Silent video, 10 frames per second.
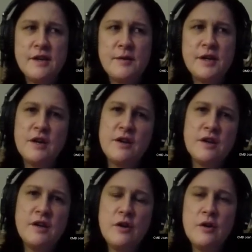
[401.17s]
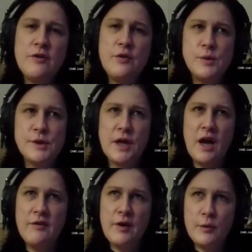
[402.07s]
my God, you know, if you was
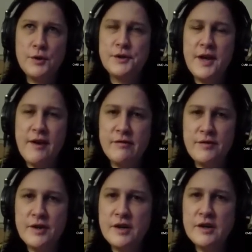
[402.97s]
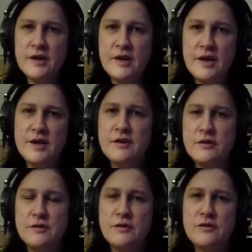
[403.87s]
alive, I would have done everything I
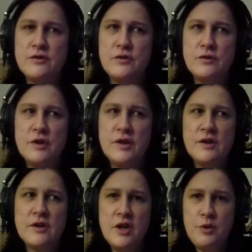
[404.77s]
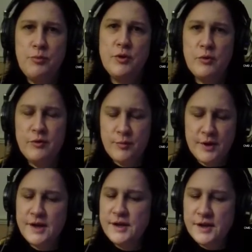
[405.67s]
could to keep you with me
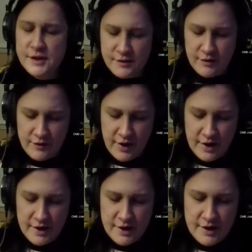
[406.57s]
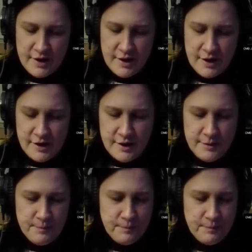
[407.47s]
and, and stuff like that. Um,